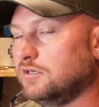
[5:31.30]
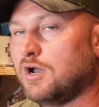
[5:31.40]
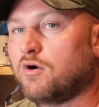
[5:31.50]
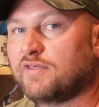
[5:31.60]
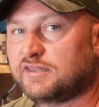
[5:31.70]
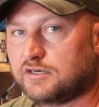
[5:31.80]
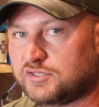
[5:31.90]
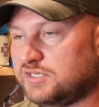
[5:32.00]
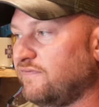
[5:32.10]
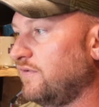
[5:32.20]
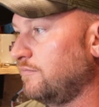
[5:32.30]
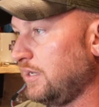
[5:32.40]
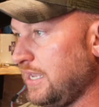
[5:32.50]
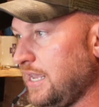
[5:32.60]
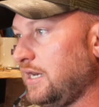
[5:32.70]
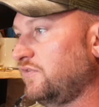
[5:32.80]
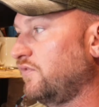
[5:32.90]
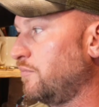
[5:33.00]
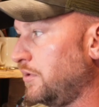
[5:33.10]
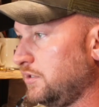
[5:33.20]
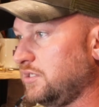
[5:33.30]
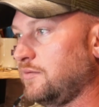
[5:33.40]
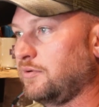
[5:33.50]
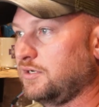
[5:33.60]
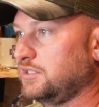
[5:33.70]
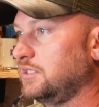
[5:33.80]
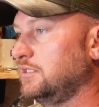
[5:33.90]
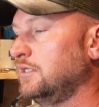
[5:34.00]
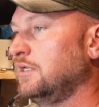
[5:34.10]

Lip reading: know that there's different mechanics from person to person.